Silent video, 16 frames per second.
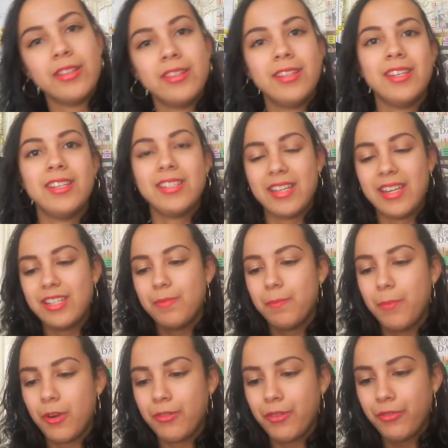This is
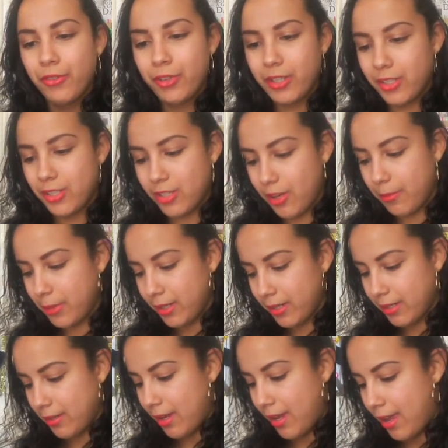perfect for the summer.
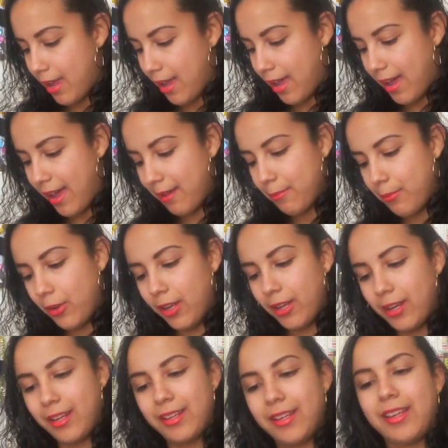I
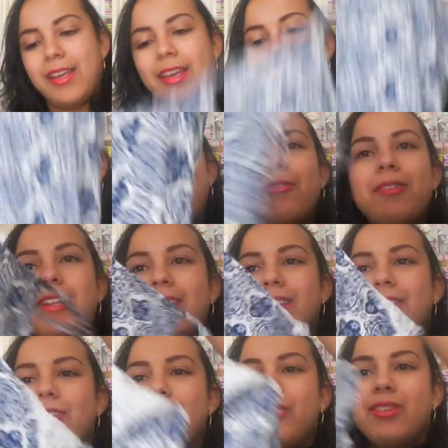bought a really
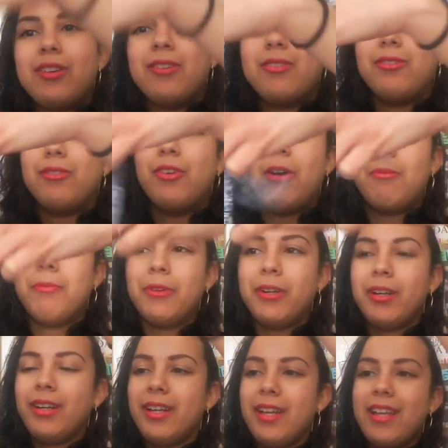cute
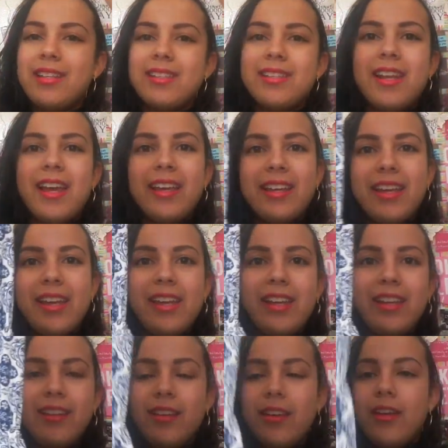romper. It's like
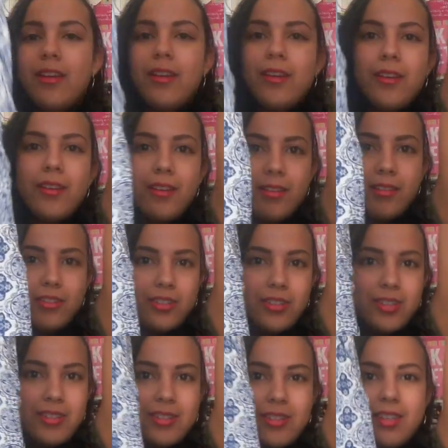a, as you
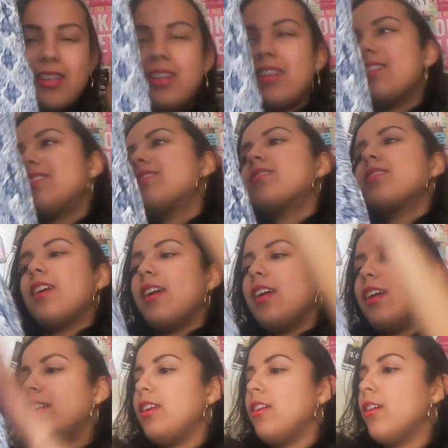can see, it's
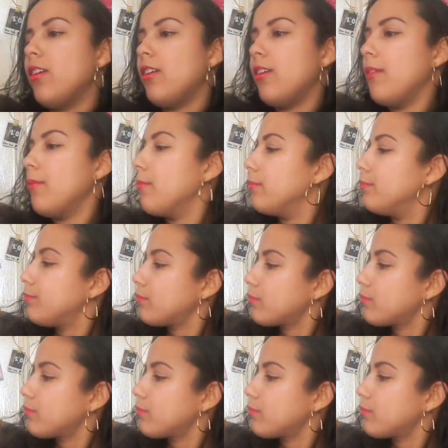a um,